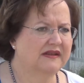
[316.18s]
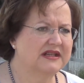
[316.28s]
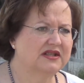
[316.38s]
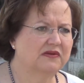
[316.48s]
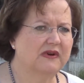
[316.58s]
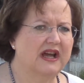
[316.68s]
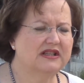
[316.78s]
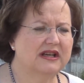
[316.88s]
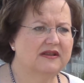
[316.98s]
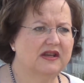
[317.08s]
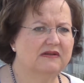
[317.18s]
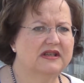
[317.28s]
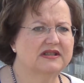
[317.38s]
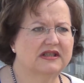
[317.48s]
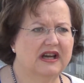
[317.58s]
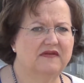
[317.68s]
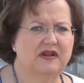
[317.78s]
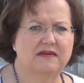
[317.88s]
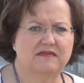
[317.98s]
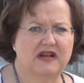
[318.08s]
That's correct. There is a
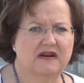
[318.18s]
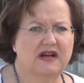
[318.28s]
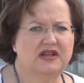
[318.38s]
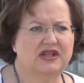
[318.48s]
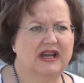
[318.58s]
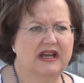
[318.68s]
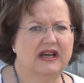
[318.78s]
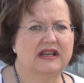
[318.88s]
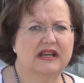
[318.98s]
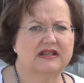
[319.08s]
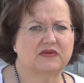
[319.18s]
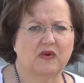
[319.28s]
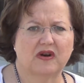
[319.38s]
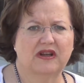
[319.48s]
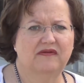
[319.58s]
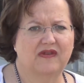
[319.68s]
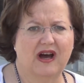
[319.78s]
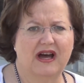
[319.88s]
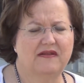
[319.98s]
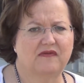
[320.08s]
covenant marriage, and it's working
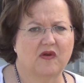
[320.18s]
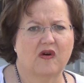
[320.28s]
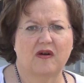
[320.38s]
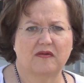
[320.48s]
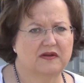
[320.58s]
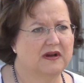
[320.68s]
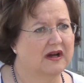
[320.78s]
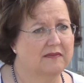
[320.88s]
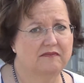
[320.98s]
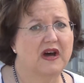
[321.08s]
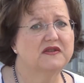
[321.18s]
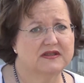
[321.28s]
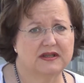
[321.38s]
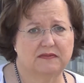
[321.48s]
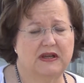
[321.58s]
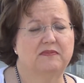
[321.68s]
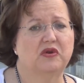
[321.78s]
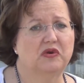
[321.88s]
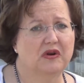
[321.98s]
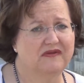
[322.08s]
fine for most of the
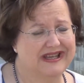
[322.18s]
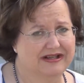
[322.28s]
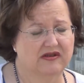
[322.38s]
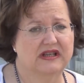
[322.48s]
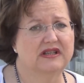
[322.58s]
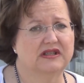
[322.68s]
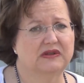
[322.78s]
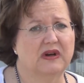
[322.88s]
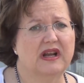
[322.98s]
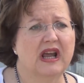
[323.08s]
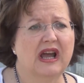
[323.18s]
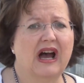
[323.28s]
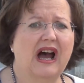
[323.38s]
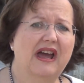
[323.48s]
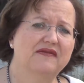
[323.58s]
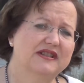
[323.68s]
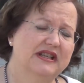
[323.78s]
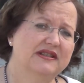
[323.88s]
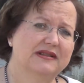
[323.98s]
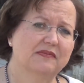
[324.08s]
people who have entered into it. I have
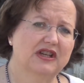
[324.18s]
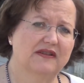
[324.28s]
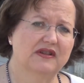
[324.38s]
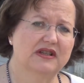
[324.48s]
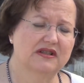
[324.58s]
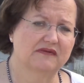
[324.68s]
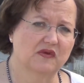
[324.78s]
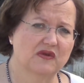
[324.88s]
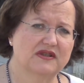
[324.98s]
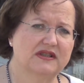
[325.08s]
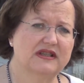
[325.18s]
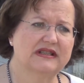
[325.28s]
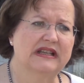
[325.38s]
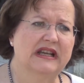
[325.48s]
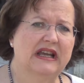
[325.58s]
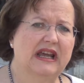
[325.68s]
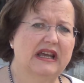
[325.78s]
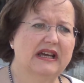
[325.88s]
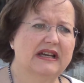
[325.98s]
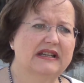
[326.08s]
seen some covenant divorces,
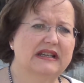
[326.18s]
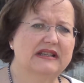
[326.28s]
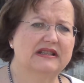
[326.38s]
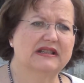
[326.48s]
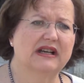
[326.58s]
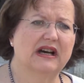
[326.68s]
and it